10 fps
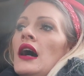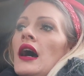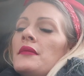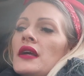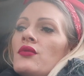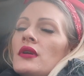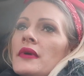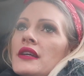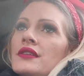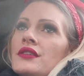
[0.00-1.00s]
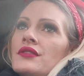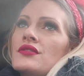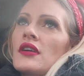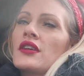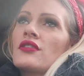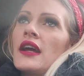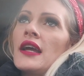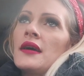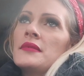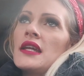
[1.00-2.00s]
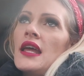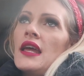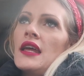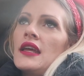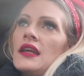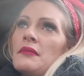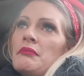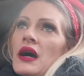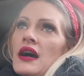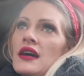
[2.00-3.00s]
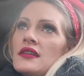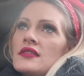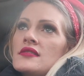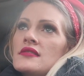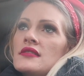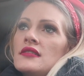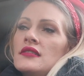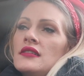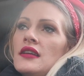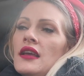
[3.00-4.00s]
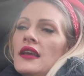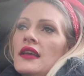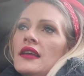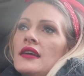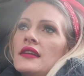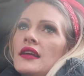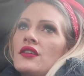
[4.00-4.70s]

I'm like, what am I going to do? So I grabbed a box and I